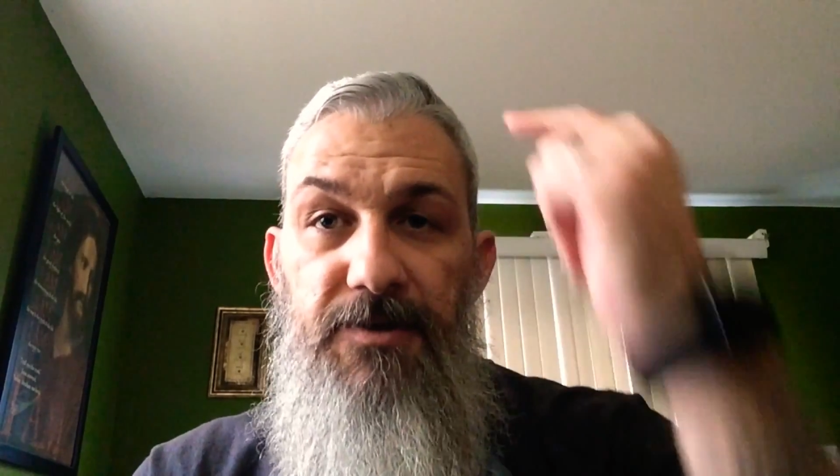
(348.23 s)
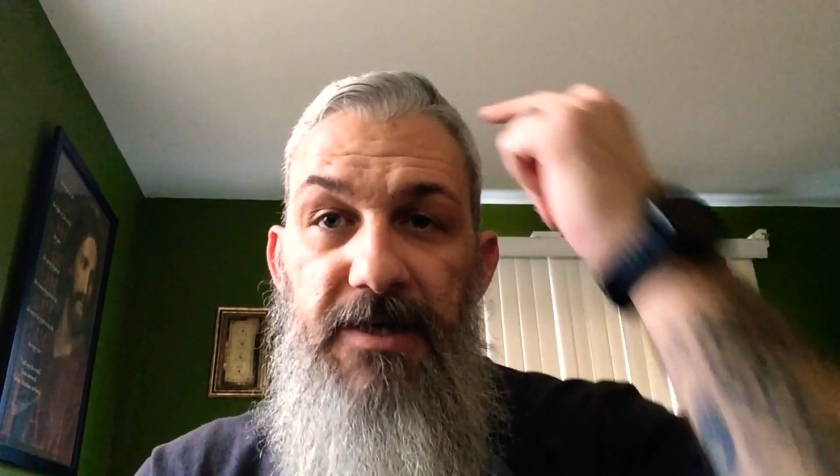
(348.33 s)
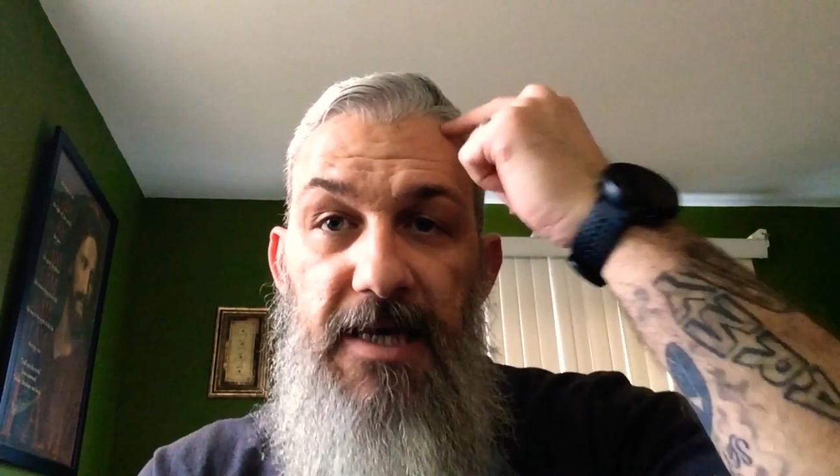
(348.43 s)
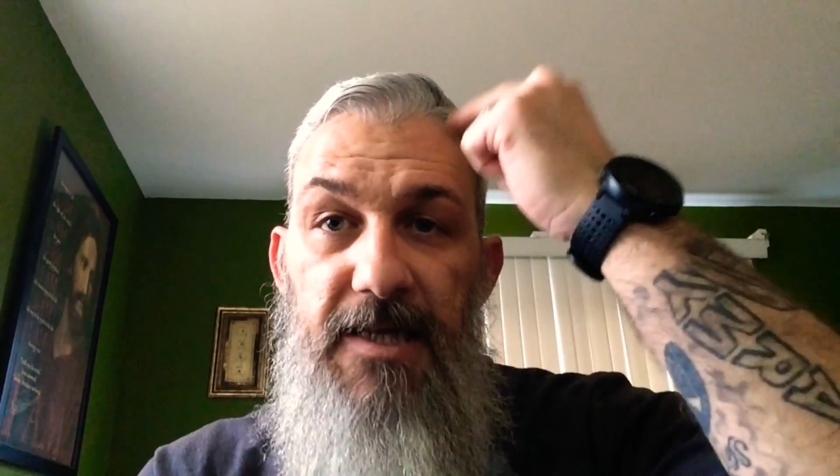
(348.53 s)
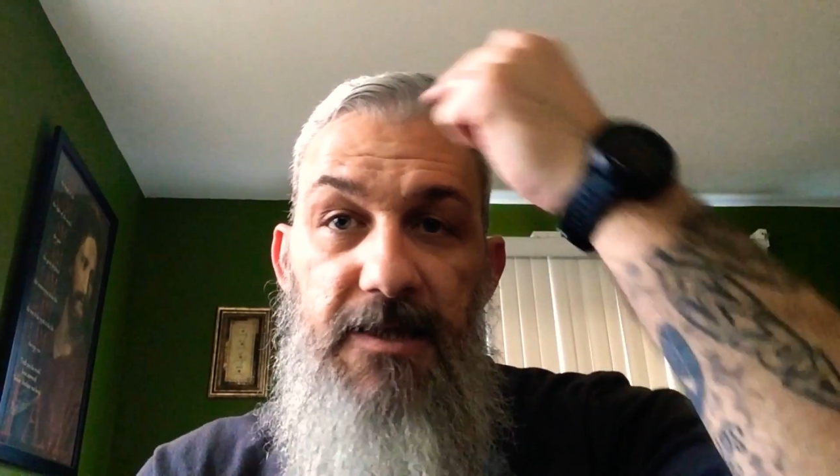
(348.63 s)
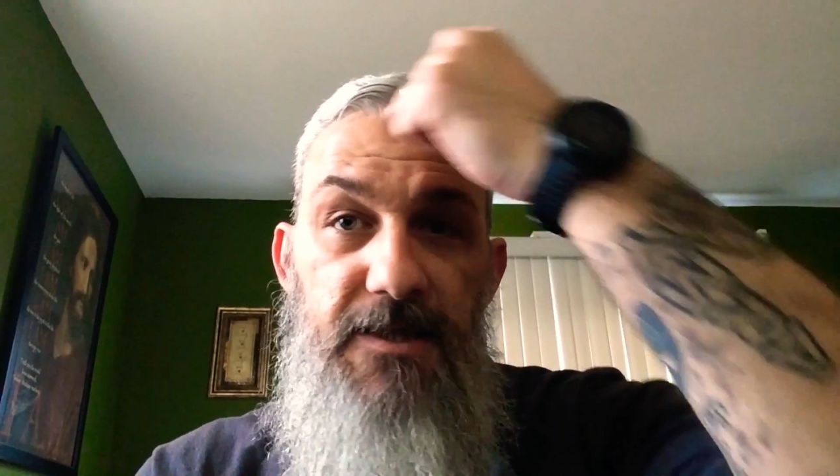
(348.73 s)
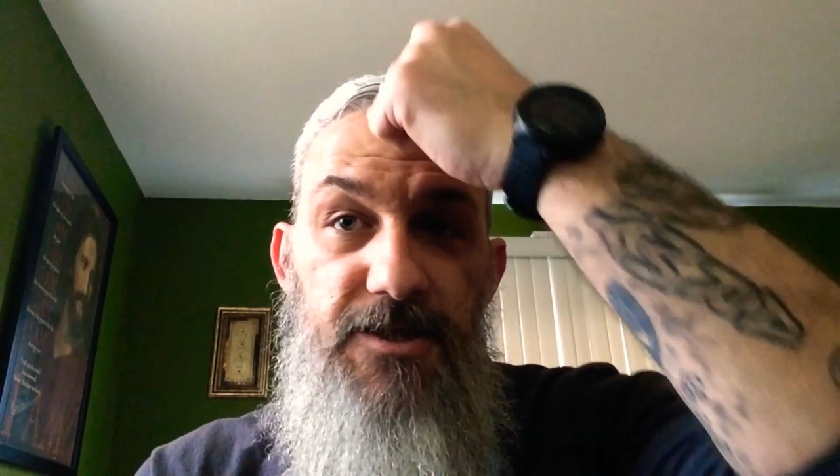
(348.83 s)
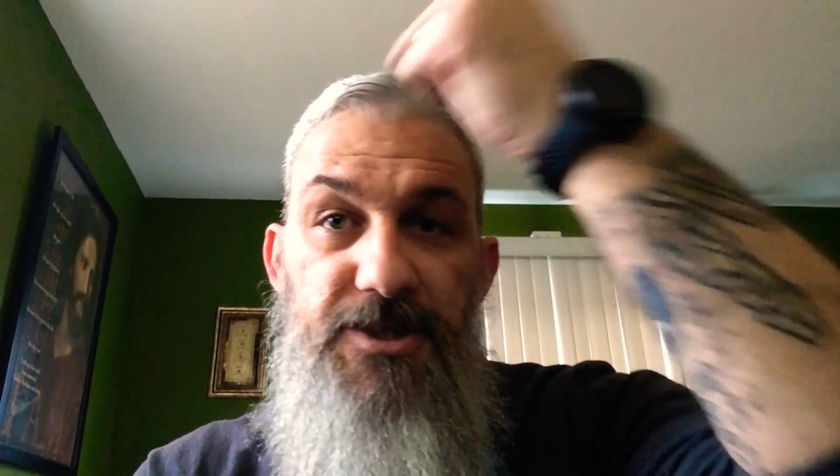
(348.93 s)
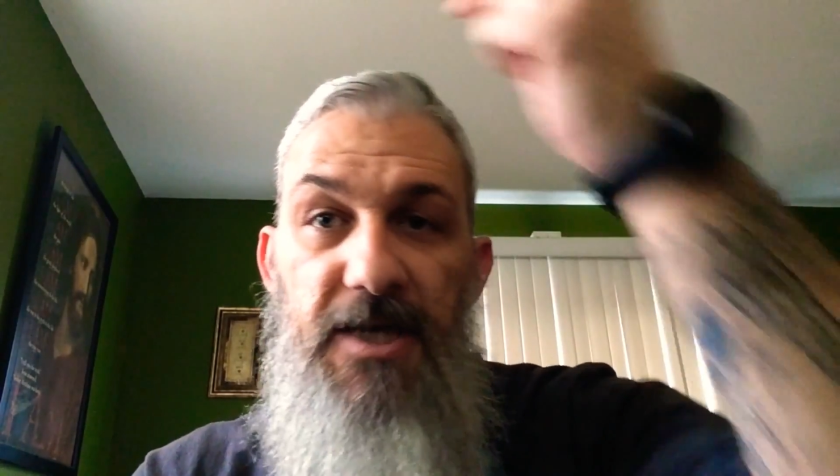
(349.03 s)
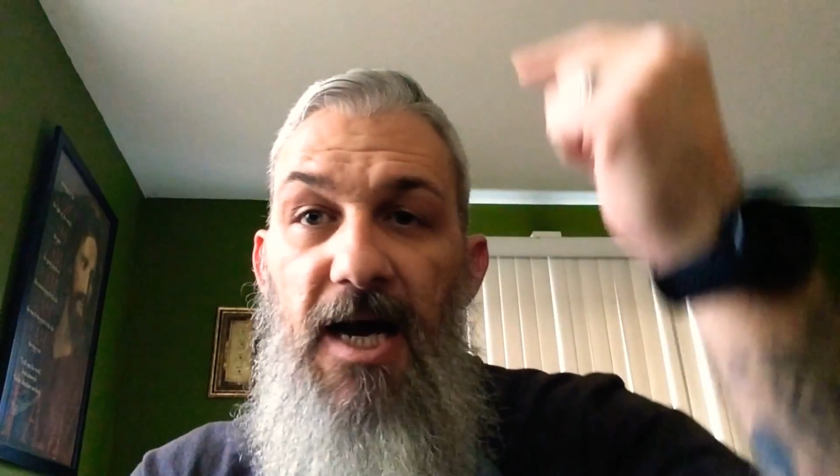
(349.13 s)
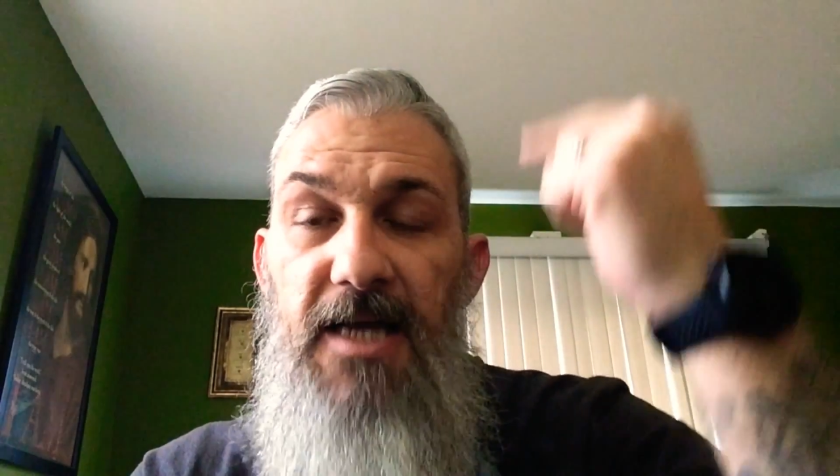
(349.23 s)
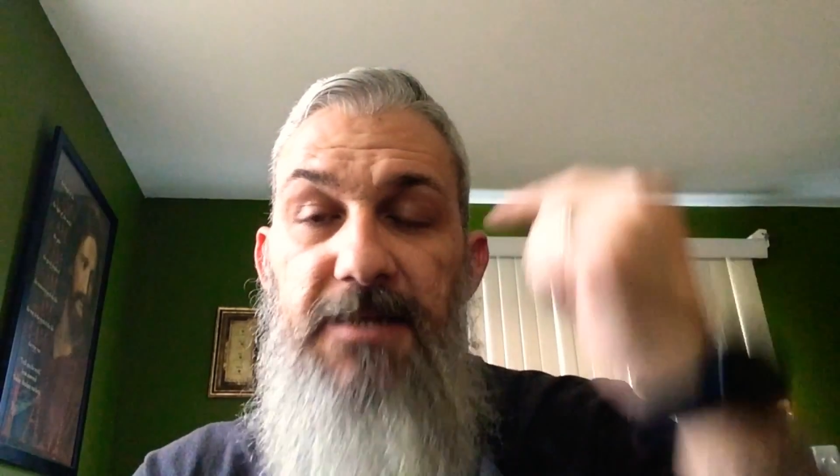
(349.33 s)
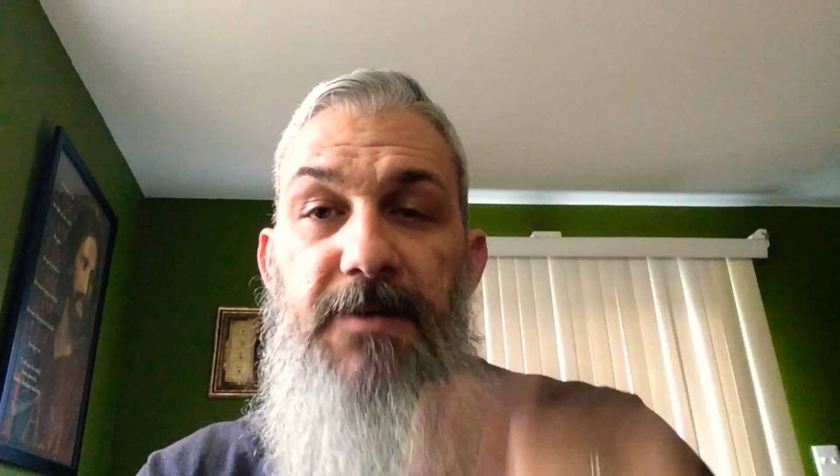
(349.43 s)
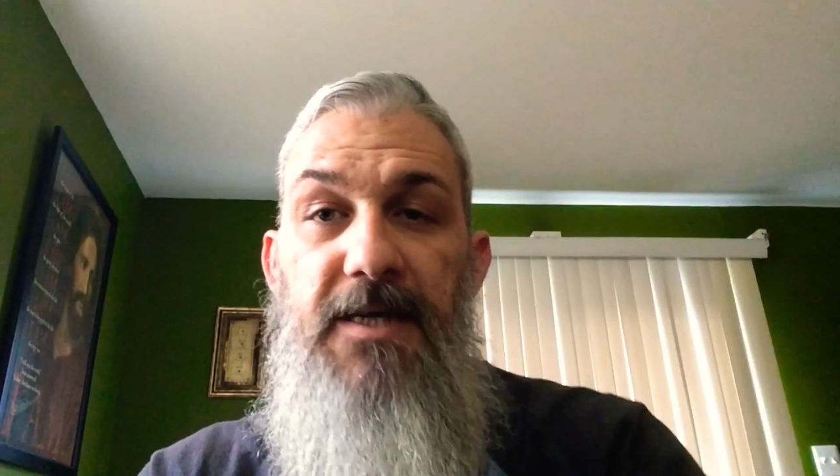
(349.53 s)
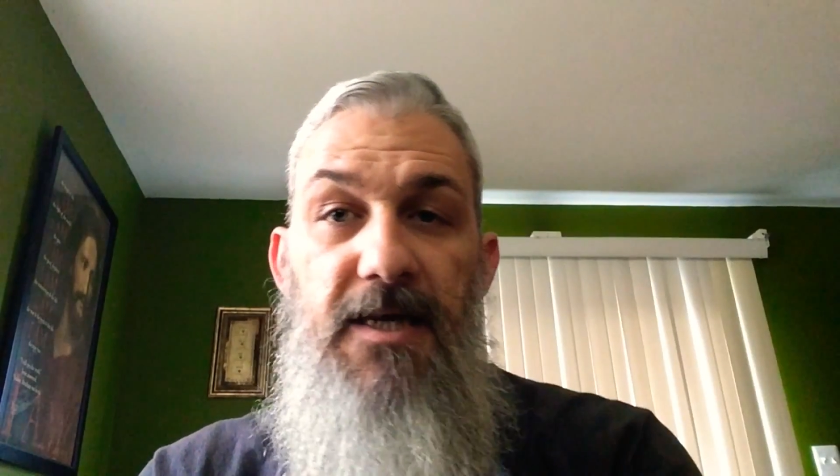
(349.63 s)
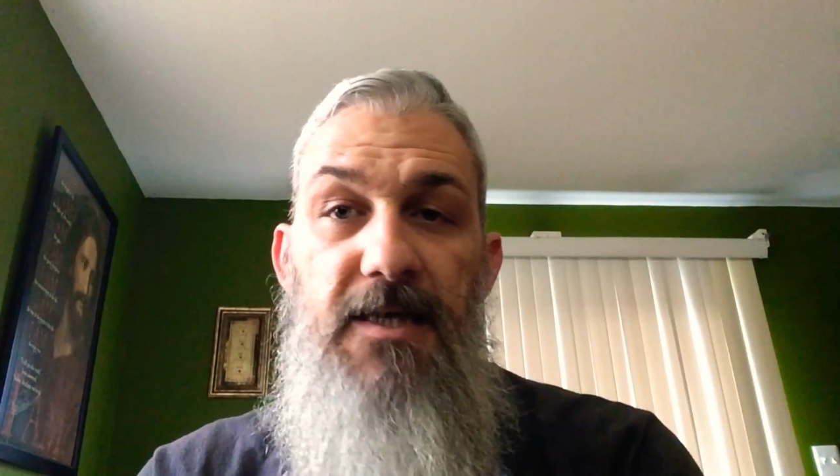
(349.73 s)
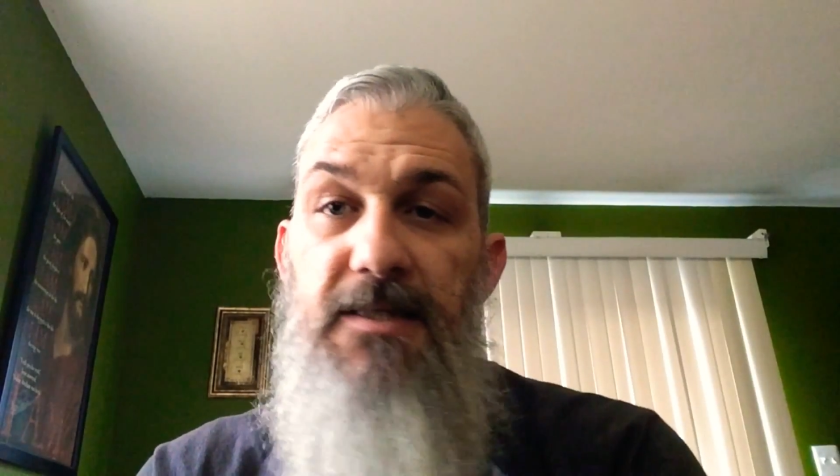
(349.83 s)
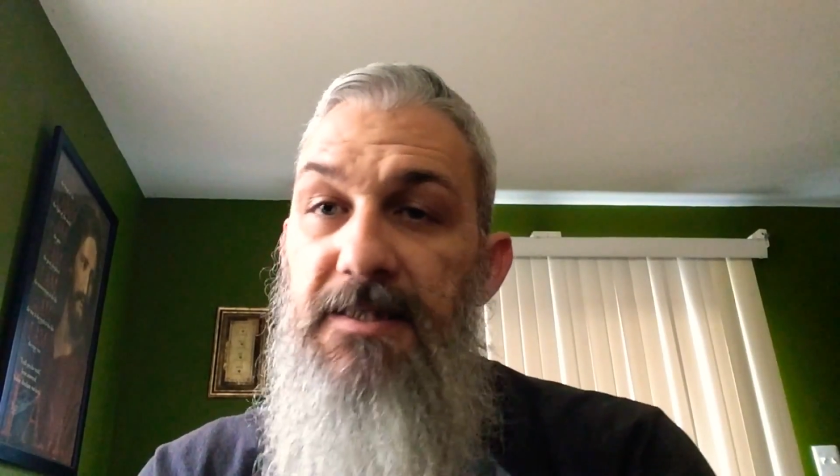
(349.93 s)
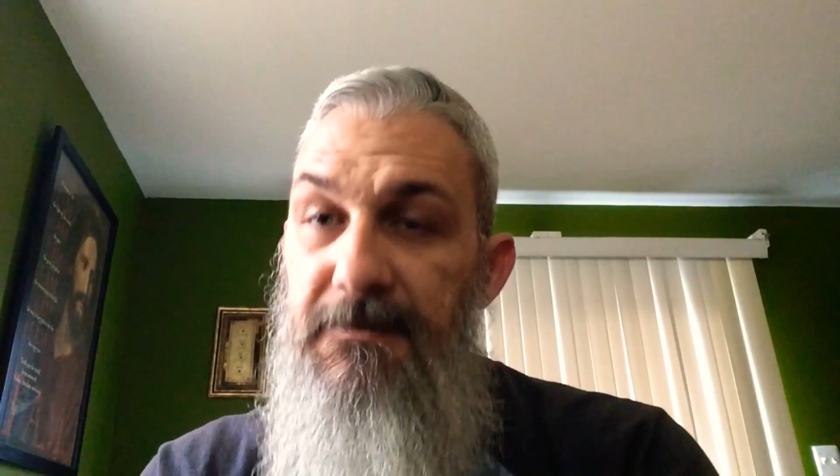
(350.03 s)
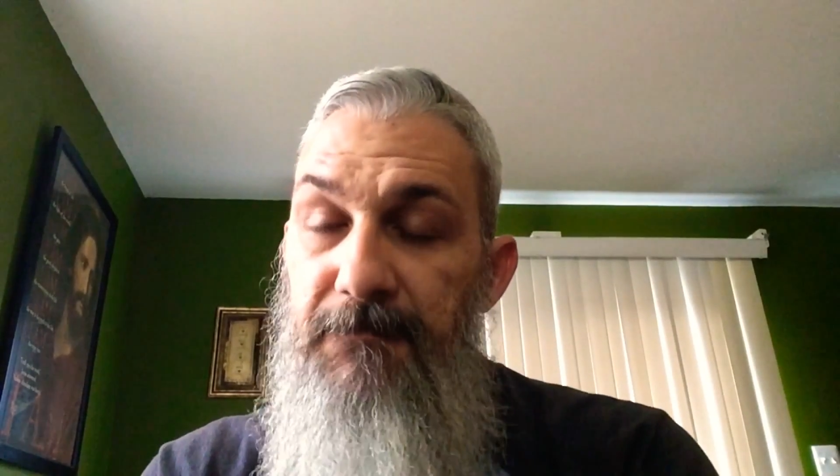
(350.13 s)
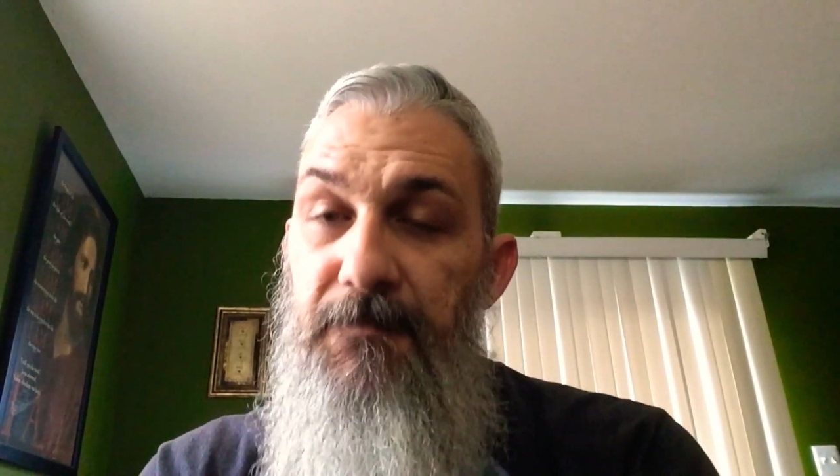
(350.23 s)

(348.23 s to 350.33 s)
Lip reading: getting the shots, because